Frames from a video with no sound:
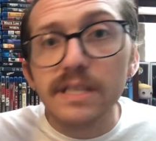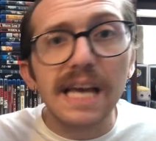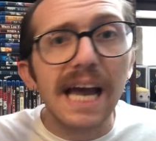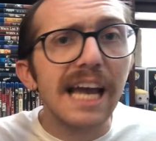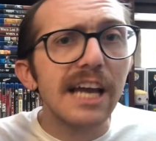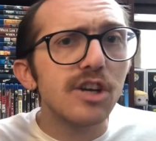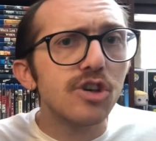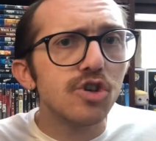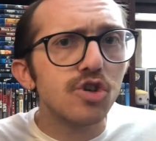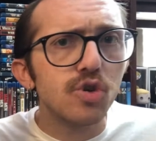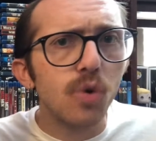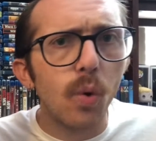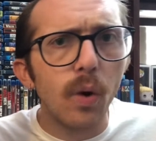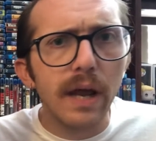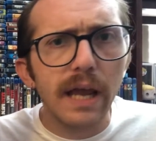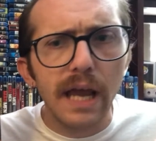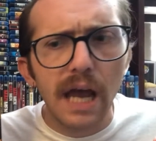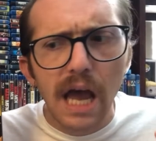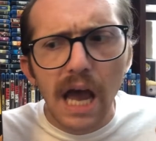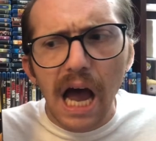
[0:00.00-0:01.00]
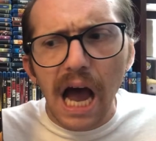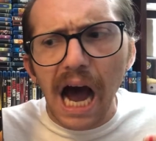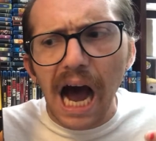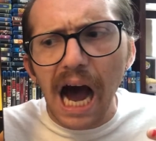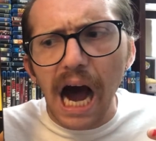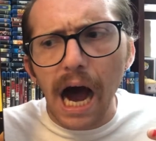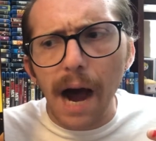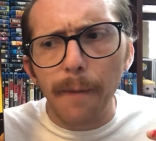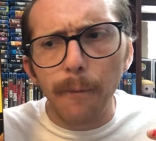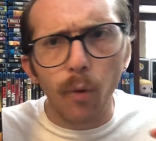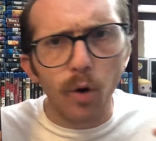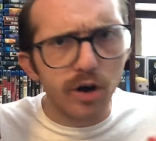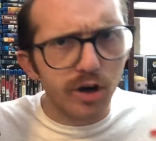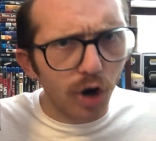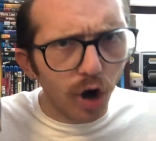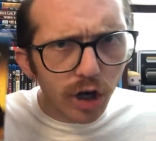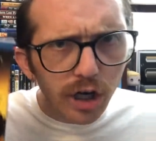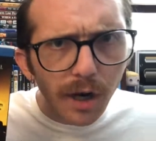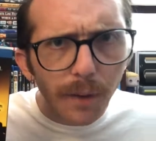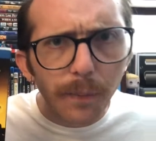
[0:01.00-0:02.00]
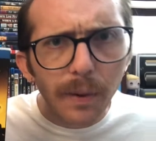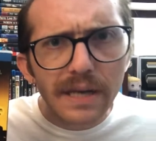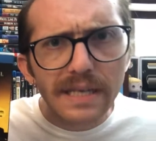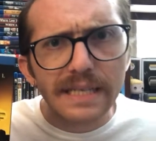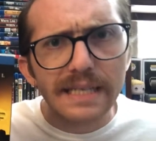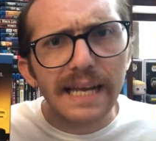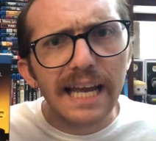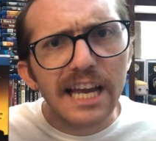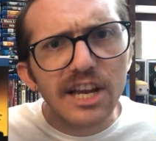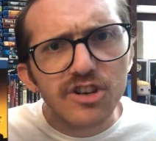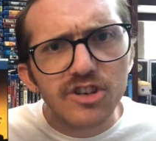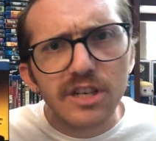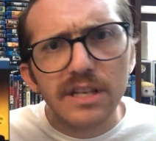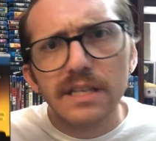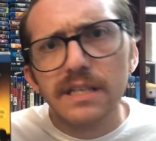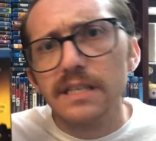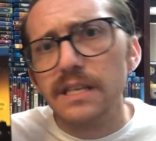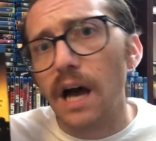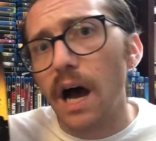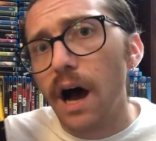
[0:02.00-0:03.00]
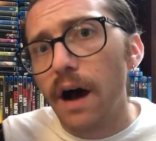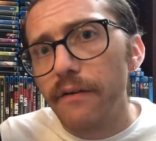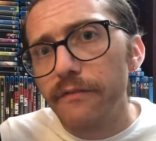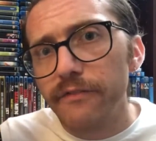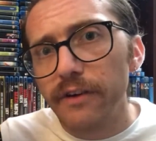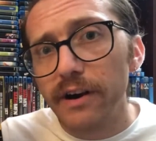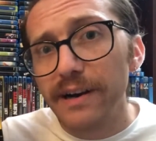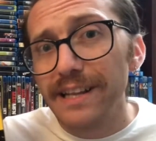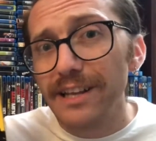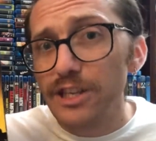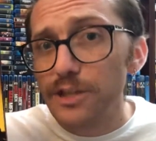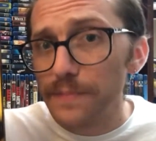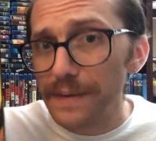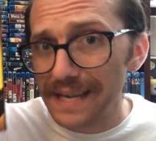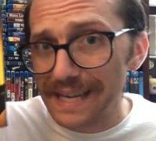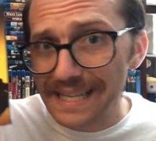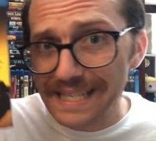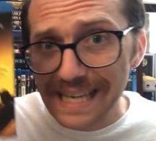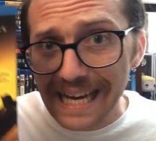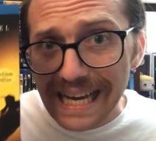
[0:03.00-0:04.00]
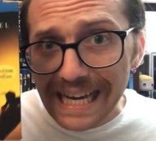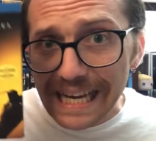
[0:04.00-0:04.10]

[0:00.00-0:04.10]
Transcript: I enjoy more darker presentations of fairy tales, because